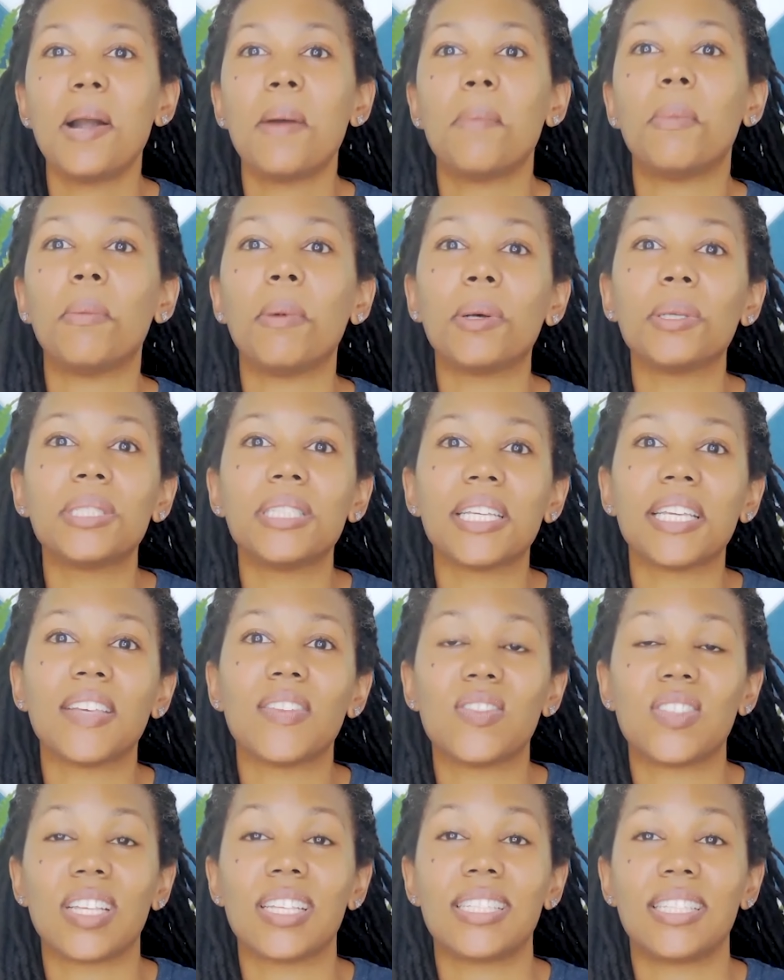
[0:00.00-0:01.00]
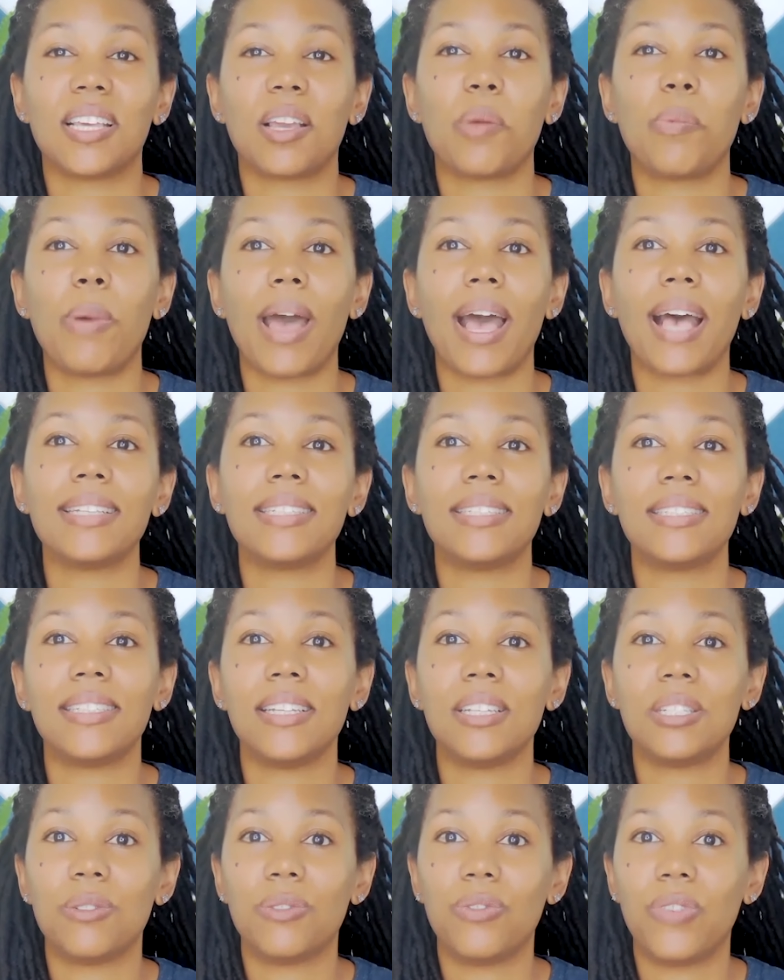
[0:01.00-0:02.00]
Mimosa gives us the
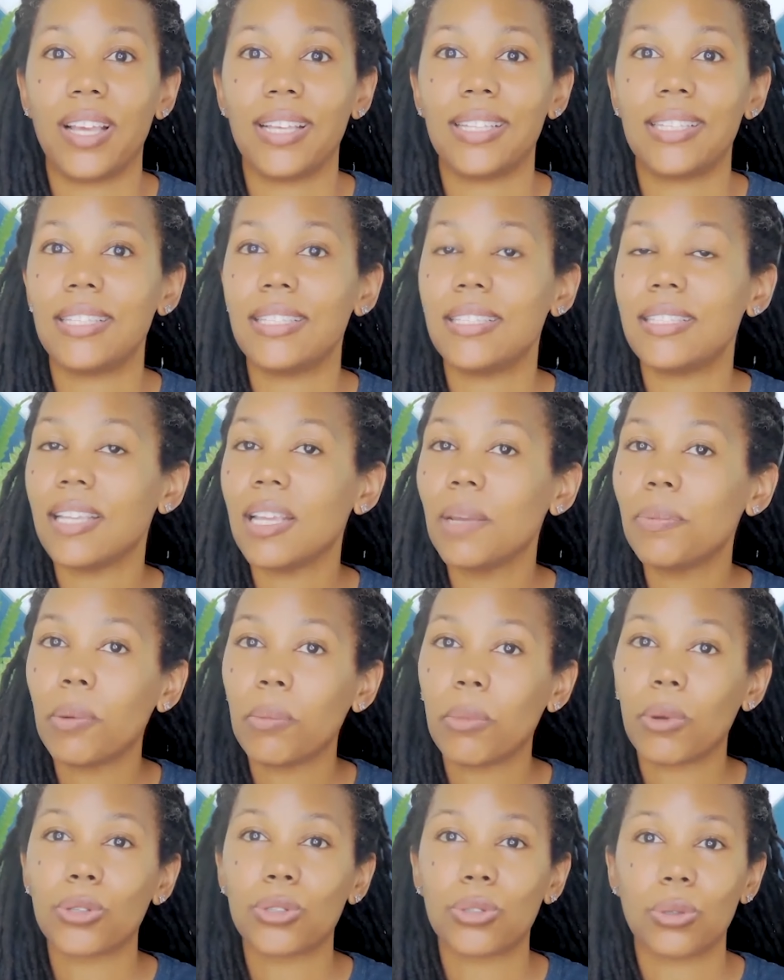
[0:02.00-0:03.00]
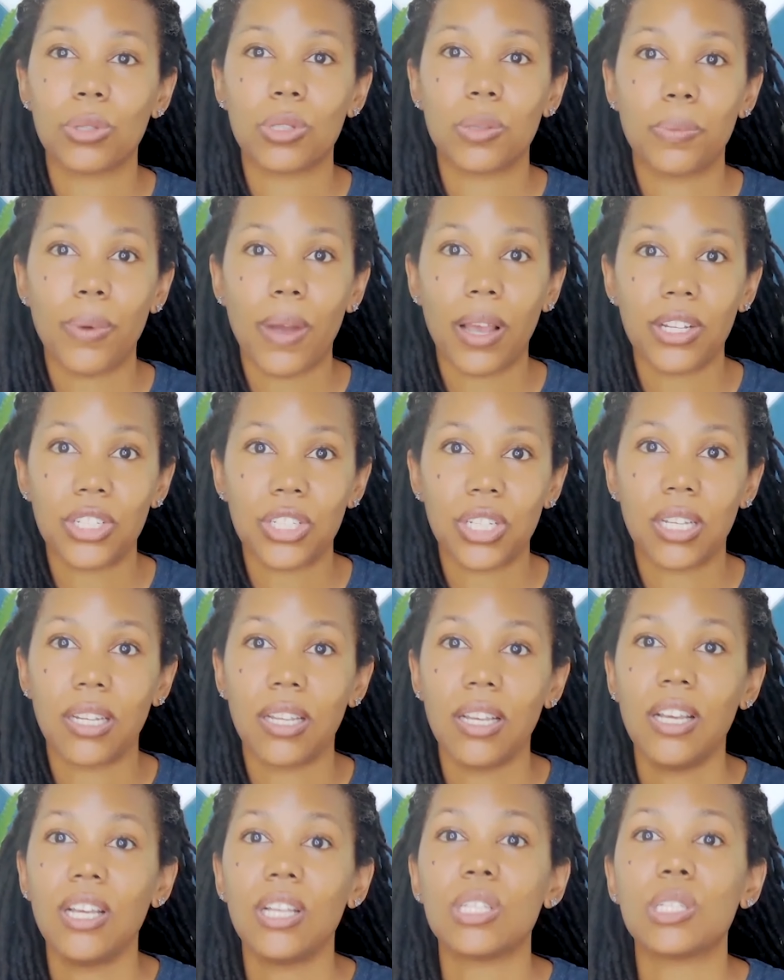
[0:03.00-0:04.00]
capacity to face deep emotional suppression,
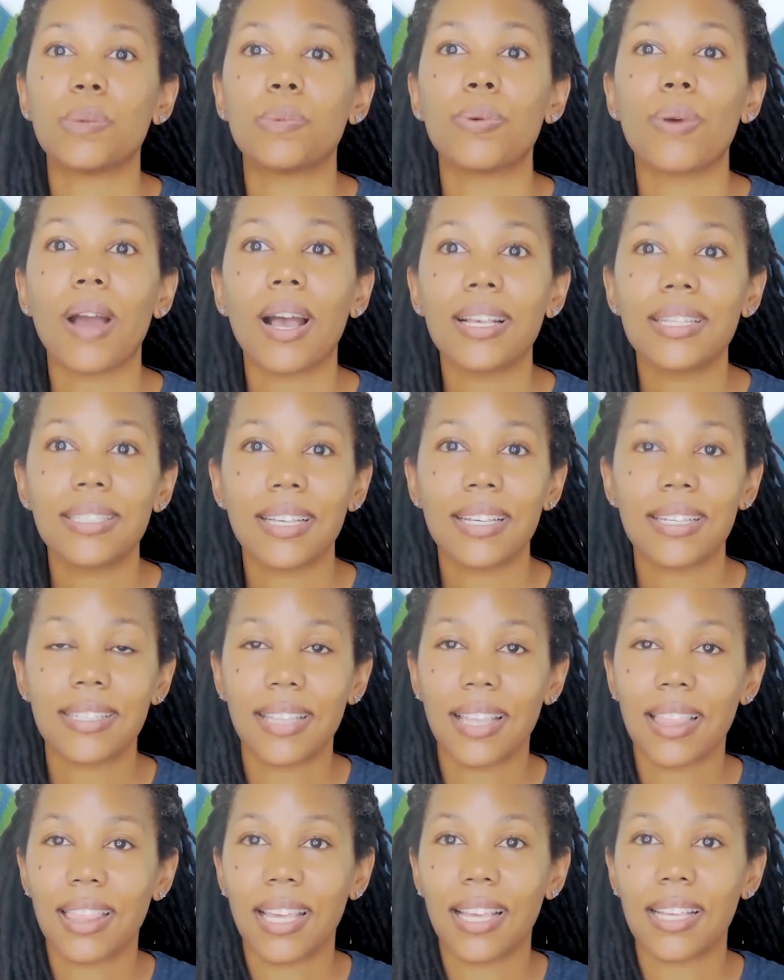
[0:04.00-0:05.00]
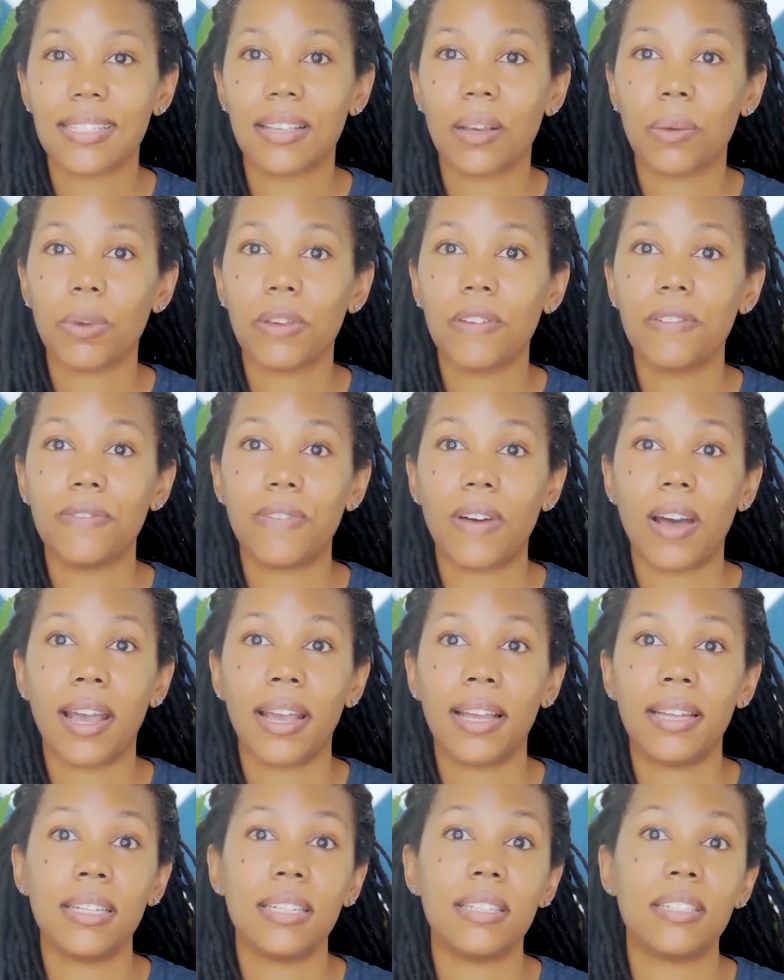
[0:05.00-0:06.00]
to process the things that we
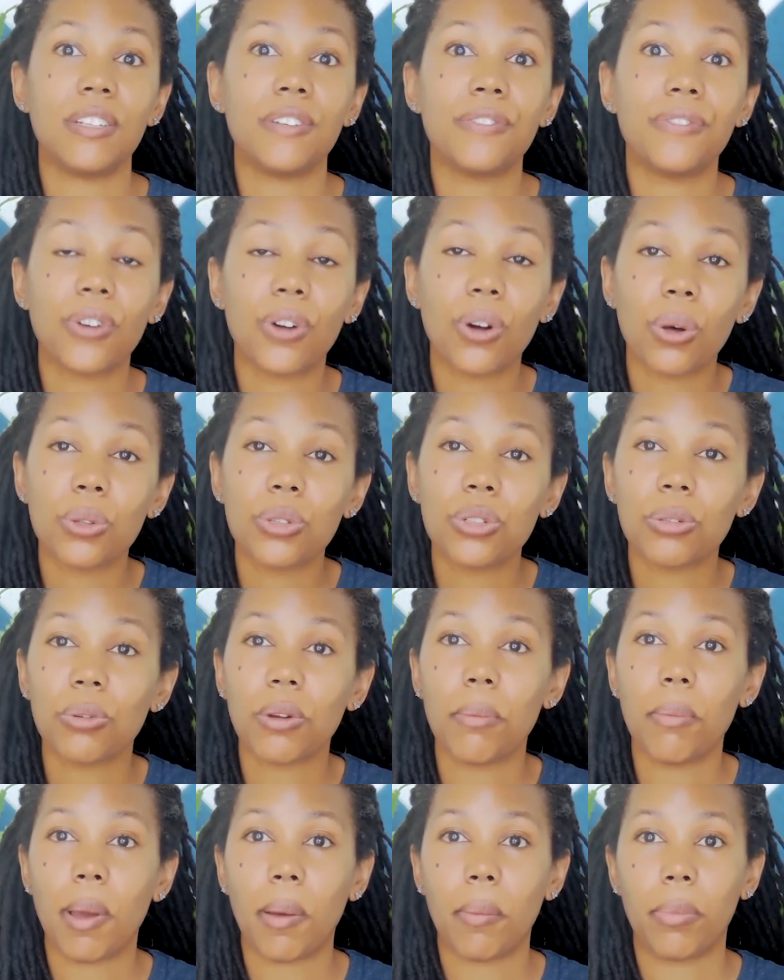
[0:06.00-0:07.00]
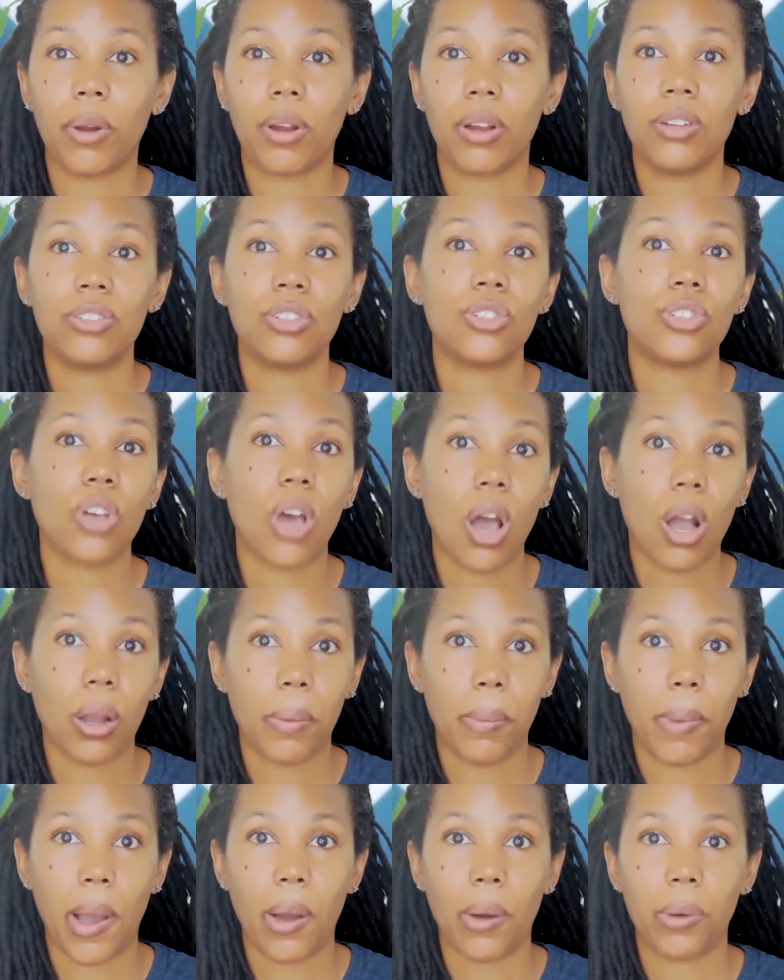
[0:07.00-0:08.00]
find difficult to remember, to talk
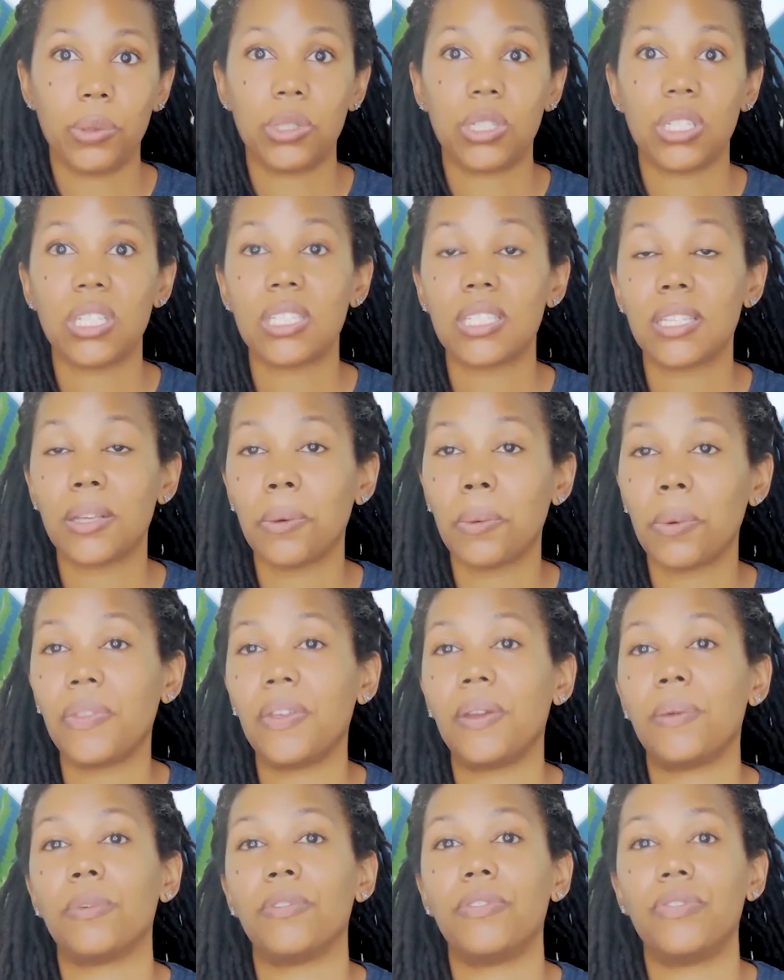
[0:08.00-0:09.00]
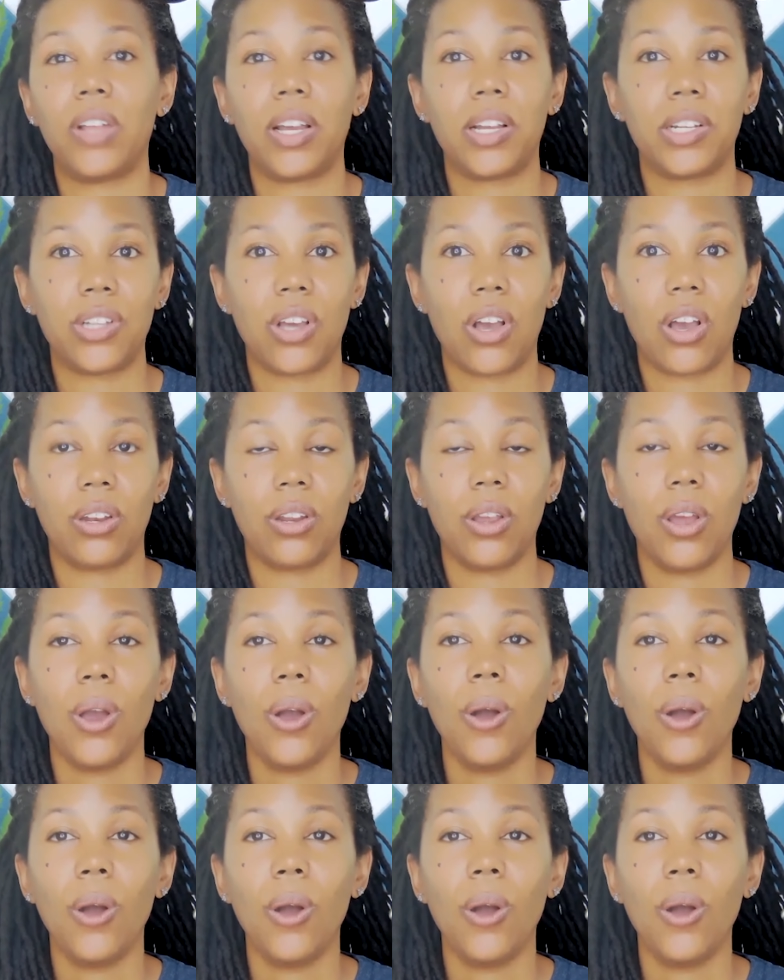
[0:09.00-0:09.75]
about, to sit with and reflect on.